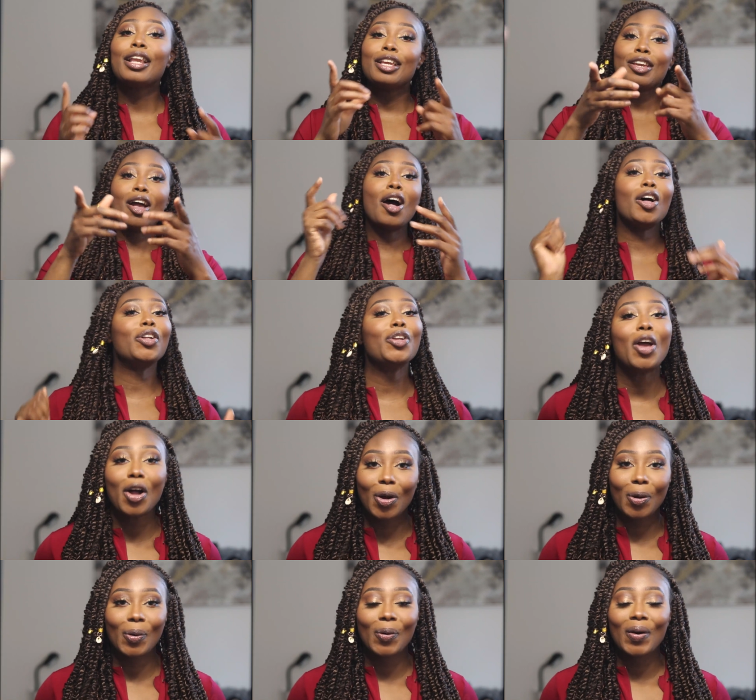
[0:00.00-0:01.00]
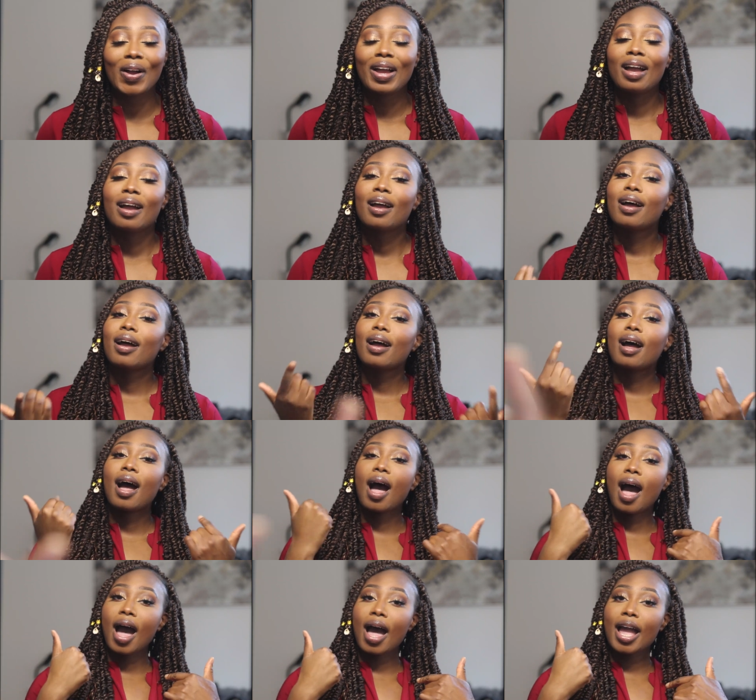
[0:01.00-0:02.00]
And y'all know
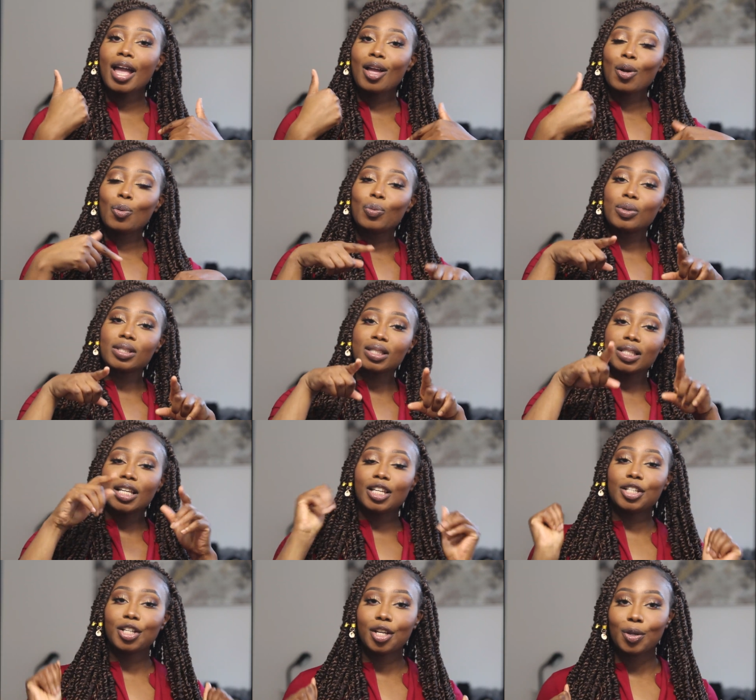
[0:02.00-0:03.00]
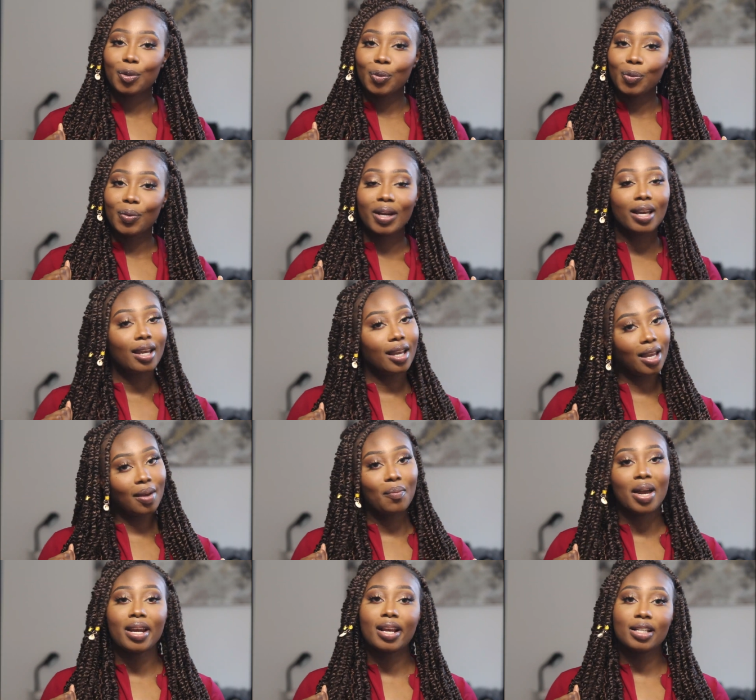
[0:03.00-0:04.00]
I will see you
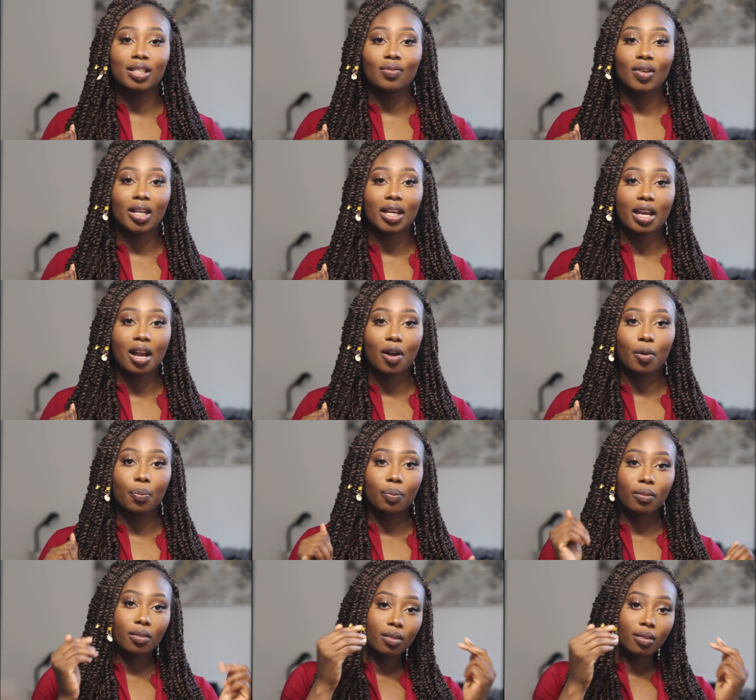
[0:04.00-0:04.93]
in my next video.